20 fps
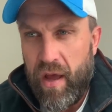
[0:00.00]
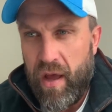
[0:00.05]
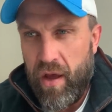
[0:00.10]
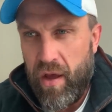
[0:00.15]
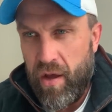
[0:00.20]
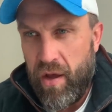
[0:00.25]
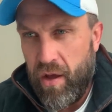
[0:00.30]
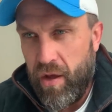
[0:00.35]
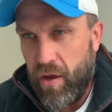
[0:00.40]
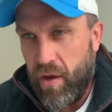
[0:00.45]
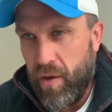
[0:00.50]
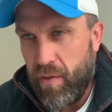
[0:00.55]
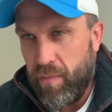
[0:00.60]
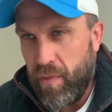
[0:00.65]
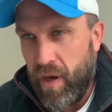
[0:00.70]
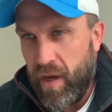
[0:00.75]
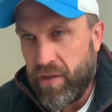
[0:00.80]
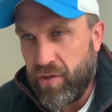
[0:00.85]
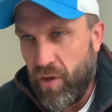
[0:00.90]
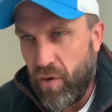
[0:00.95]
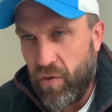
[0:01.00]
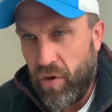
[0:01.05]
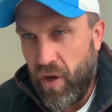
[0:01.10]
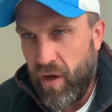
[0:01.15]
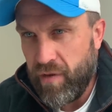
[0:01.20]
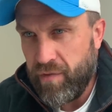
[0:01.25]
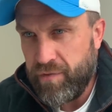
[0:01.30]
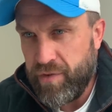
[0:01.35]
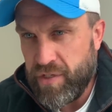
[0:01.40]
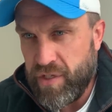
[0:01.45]
I don't
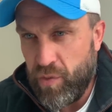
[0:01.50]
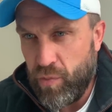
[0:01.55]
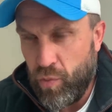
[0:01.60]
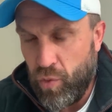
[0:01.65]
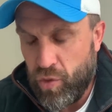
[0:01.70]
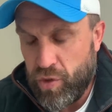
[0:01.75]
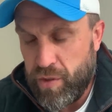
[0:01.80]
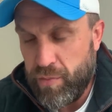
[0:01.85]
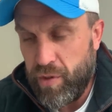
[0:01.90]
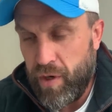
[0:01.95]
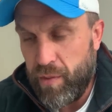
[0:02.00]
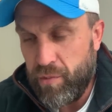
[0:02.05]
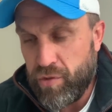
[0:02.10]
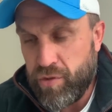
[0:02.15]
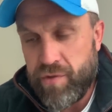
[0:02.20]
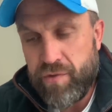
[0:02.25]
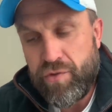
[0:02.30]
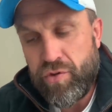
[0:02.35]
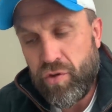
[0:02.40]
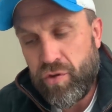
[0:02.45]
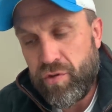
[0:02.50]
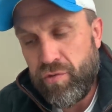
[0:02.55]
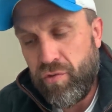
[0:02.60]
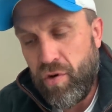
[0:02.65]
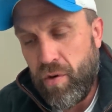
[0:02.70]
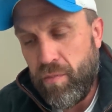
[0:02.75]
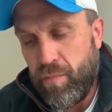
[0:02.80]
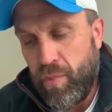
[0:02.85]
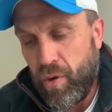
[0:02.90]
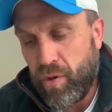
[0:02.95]
like fizzy water, but I must have took the
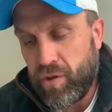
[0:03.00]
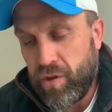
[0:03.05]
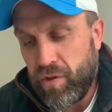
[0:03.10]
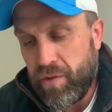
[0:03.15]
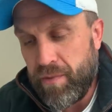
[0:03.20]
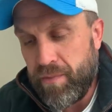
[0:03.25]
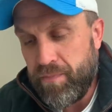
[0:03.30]
wrong bottle.